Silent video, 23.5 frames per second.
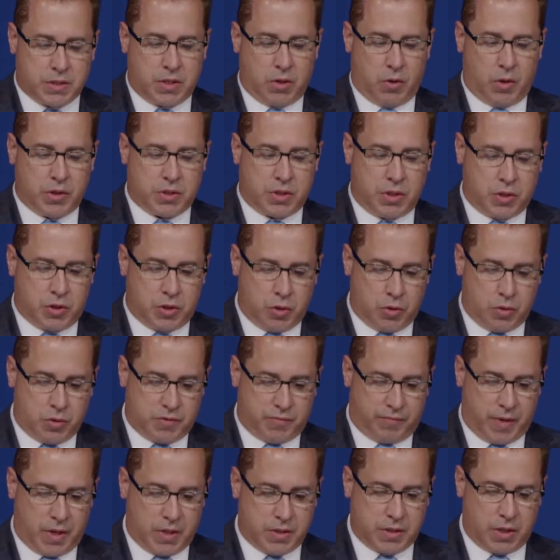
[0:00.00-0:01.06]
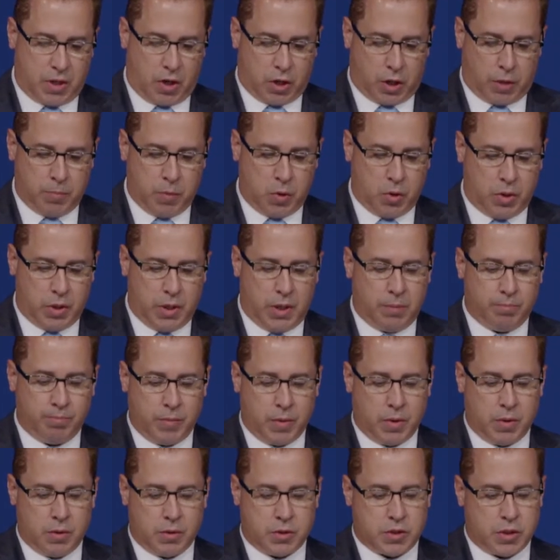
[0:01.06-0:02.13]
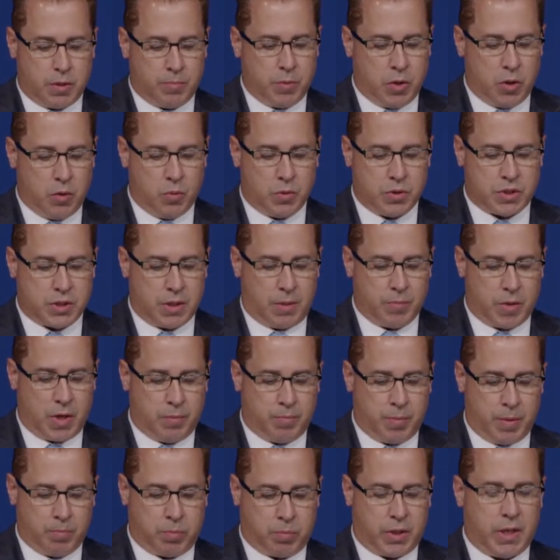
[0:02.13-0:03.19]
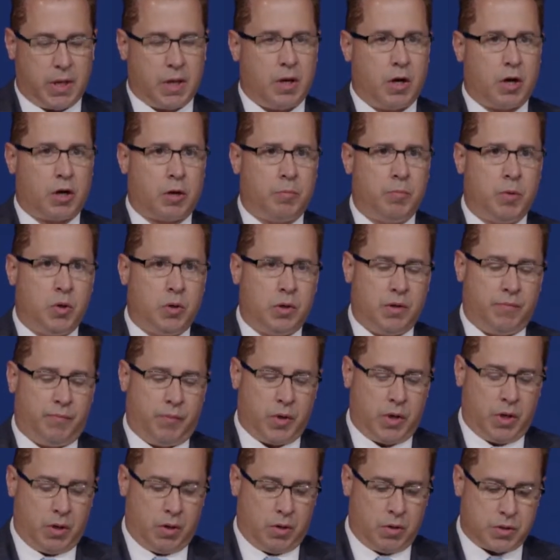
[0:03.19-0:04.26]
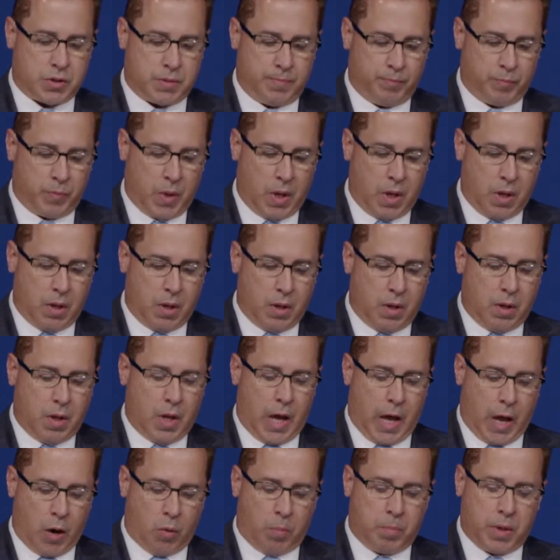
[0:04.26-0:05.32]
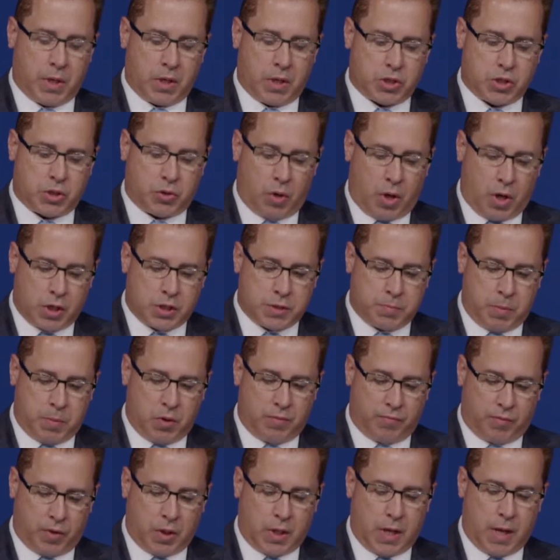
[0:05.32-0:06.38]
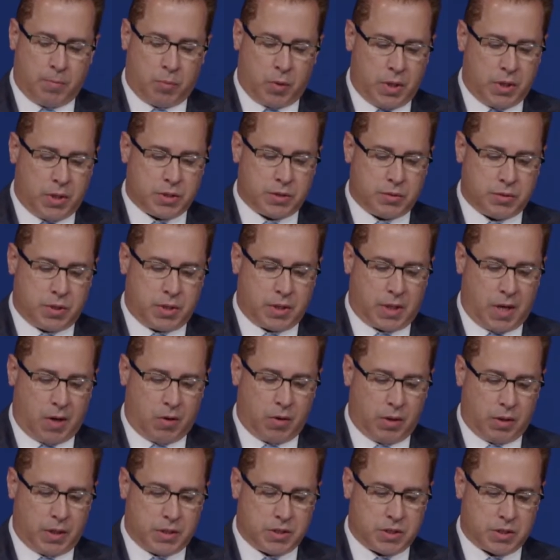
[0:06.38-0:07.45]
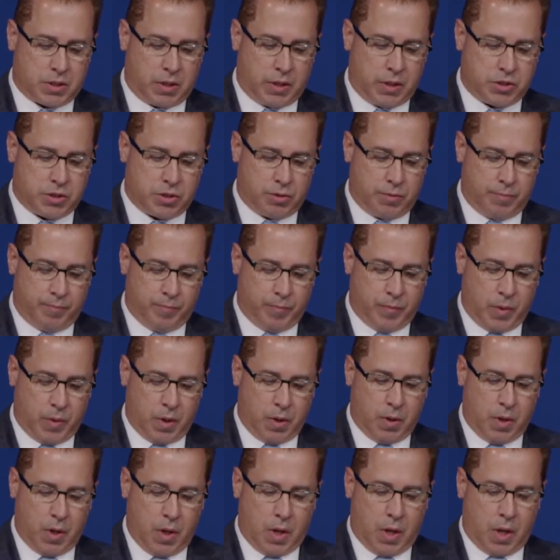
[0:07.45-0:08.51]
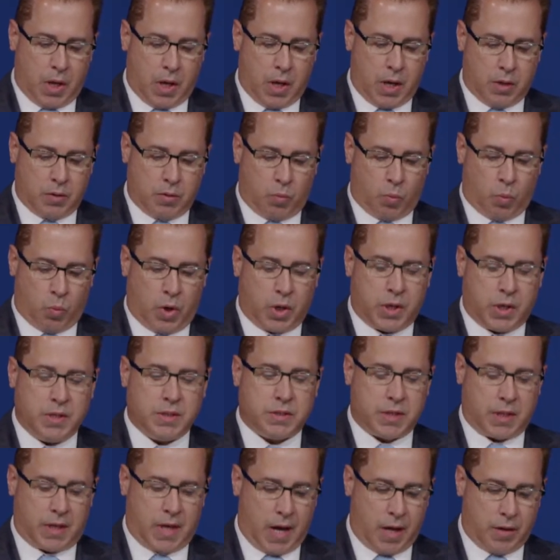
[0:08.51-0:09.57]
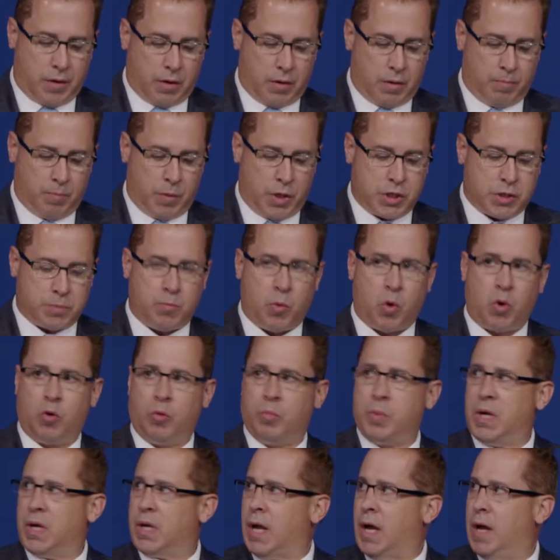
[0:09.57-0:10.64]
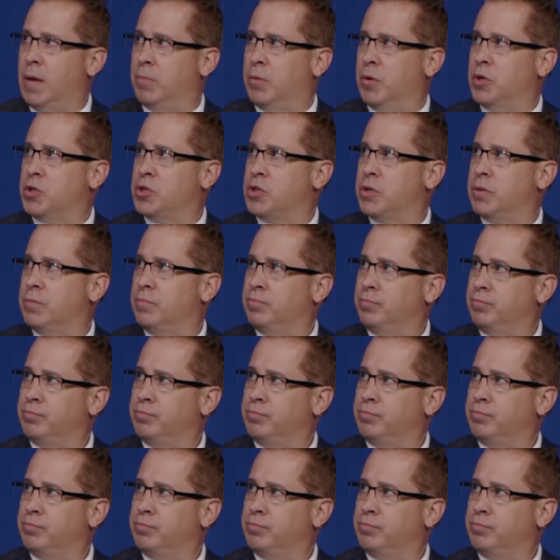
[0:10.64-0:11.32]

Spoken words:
serious issues facing our community, some new and some that have been plaguing our community for years. I will bring a strong spirit of collaboration to the county legislature, and working together, much more will be accomplished.